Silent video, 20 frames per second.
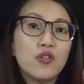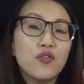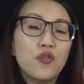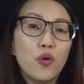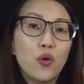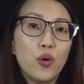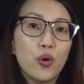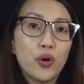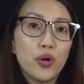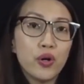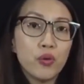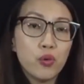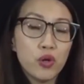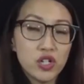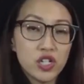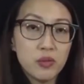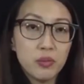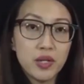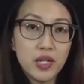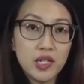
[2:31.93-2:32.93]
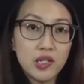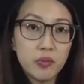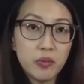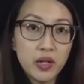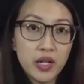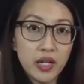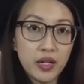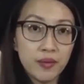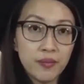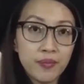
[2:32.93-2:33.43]
for worship keys
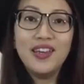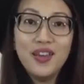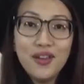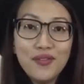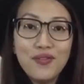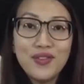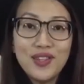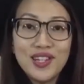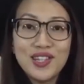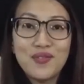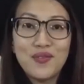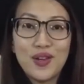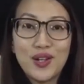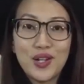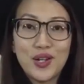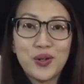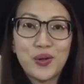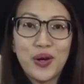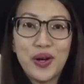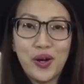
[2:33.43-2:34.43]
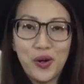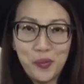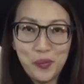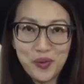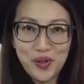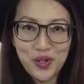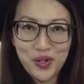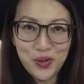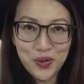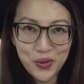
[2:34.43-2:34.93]
playing. If this video
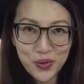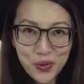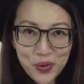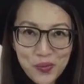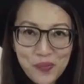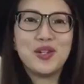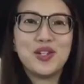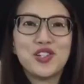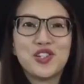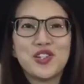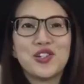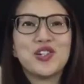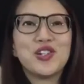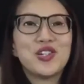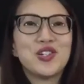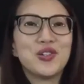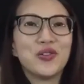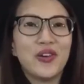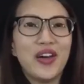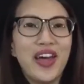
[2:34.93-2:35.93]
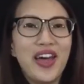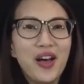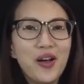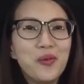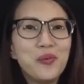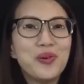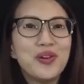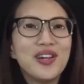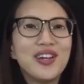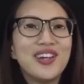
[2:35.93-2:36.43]
helped you, be sure to
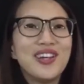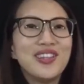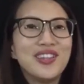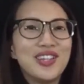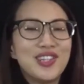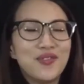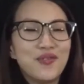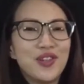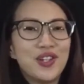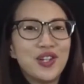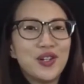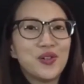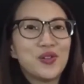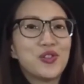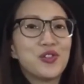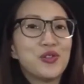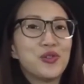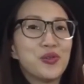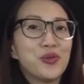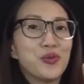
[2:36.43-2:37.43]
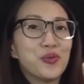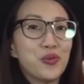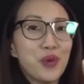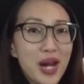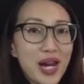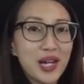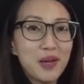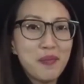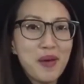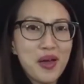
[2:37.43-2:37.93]
help this video to
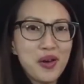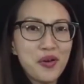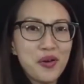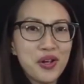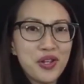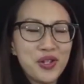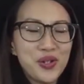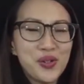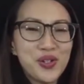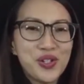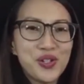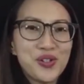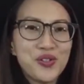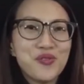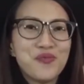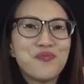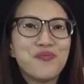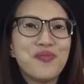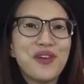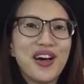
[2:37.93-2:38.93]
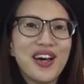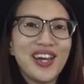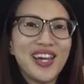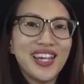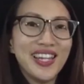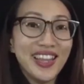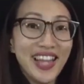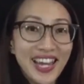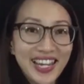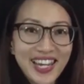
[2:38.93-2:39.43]
rank better on YouTube
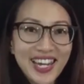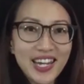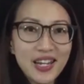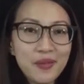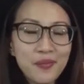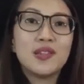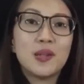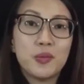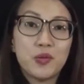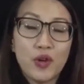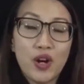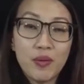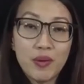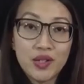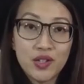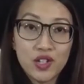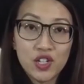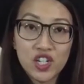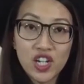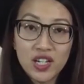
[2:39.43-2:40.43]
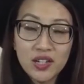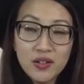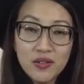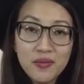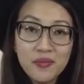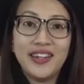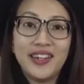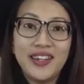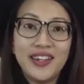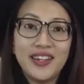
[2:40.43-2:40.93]
by liking, subscribing to the channel,
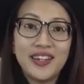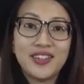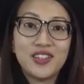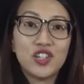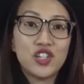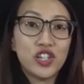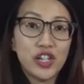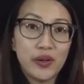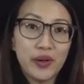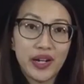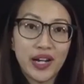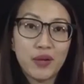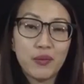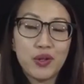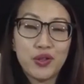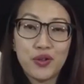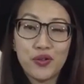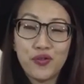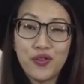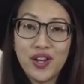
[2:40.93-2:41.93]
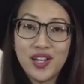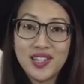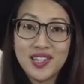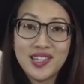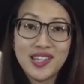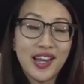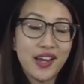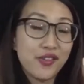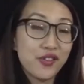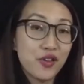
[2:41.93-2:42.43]
and sharing it with your
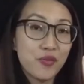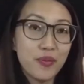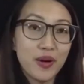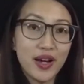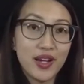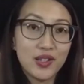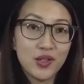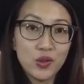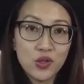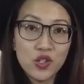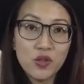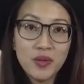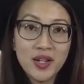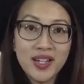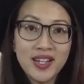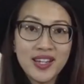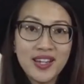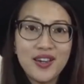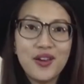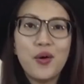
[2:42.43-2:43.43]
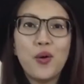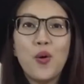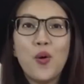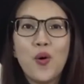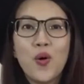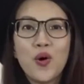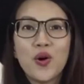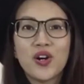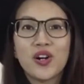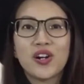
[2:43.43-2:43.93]
friends either by social media
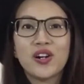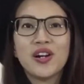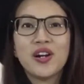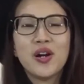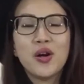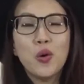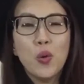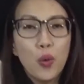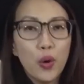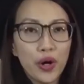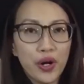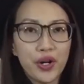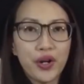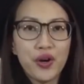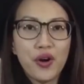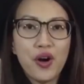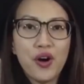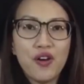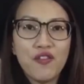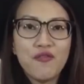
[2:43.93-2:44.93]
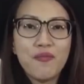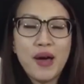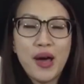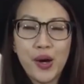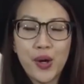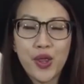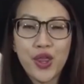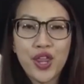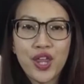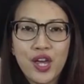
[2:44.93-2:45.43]
or word of
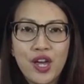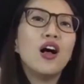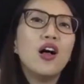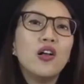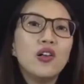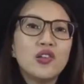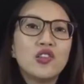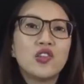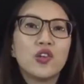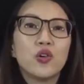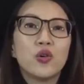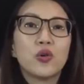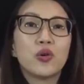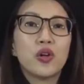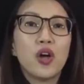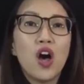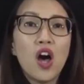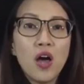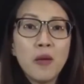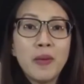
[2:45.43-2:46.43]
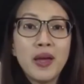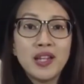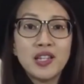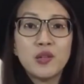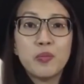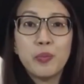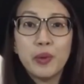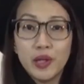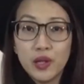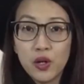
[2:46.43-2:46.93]
mouth. Also,
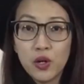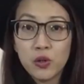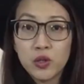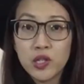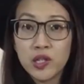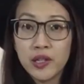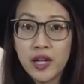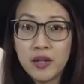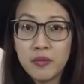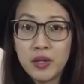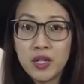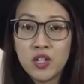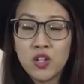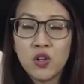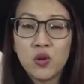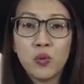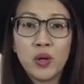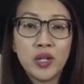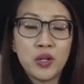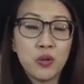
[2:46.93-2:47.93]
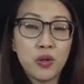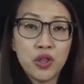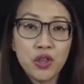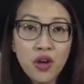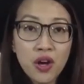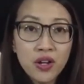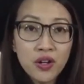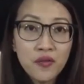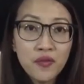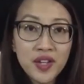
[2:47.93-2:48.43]
comment below to let me know what you
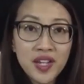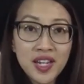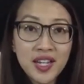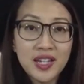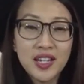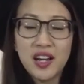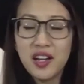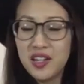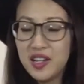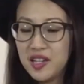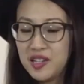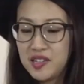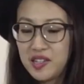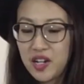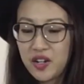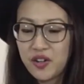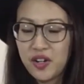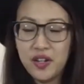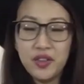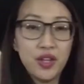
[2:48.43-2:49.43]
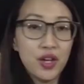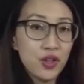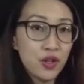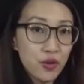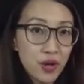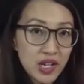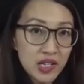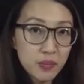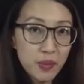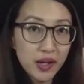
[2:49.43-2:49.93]
thought of it. Is there
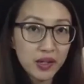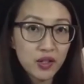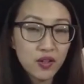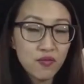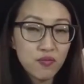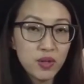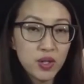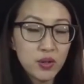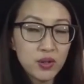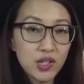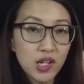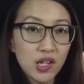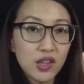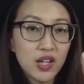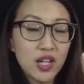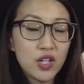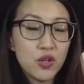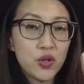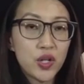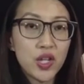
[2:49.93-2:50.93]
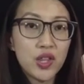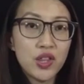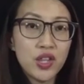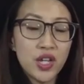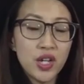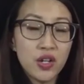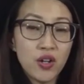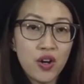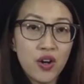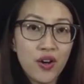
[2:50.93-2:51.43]
another aspect of music that you can
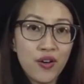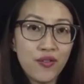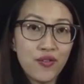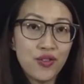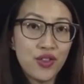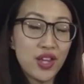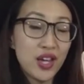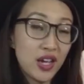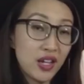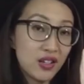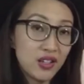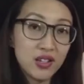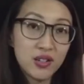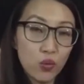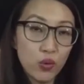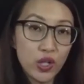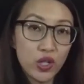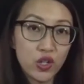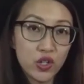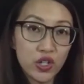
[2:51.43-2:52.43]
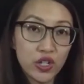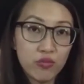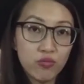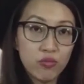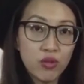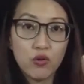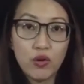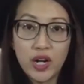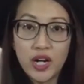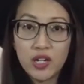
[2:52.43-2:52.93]
think of that we
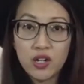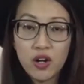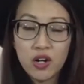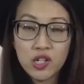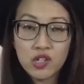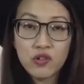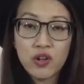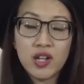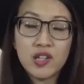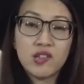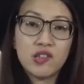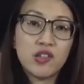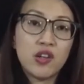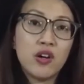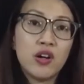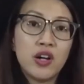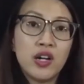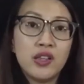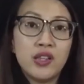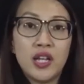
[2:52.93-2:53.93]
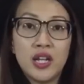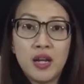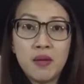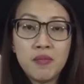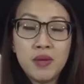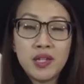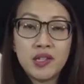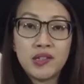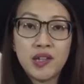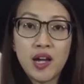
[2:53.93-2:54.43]
could create contrasts on that I
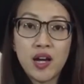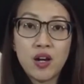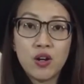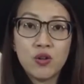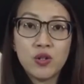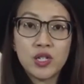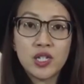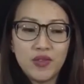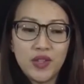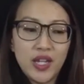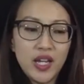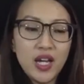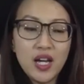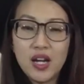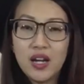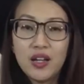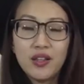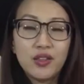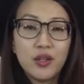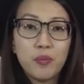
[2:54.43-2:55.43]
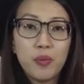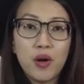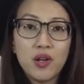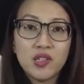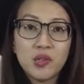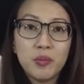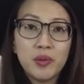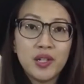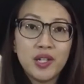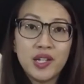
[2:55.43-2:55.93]
missed out? Yeah, the
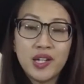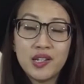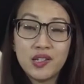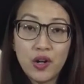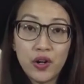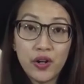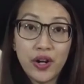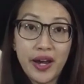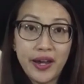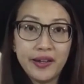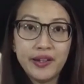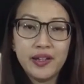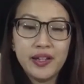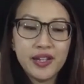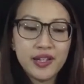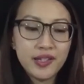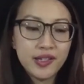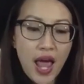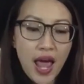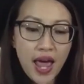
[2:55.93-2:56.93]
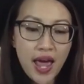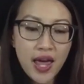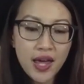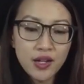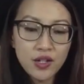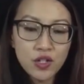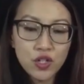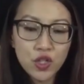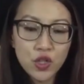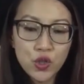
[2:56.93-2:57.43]
possibilities are endless.
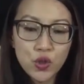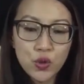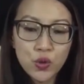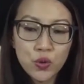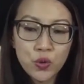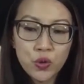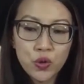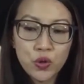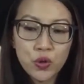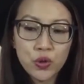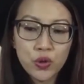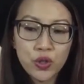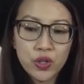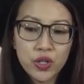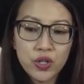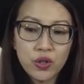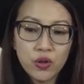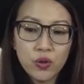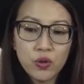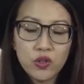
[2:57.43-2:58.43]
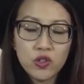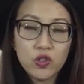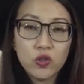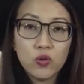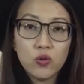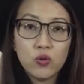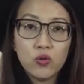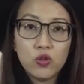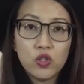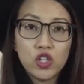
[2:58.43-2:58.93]
And you could
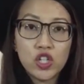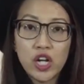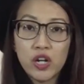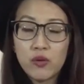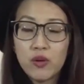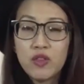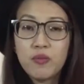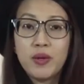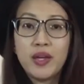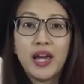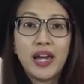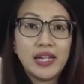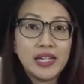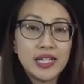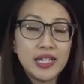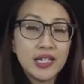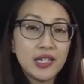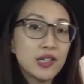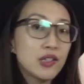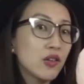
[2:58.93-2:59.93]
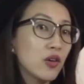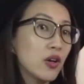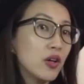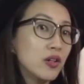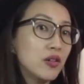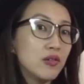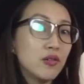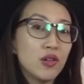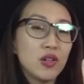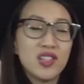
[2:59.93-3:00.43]
also share with me ideas
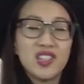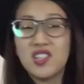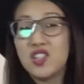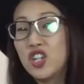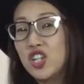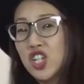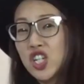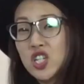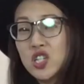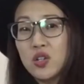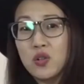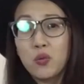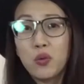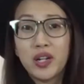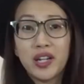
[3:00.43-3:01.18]
on suggestions on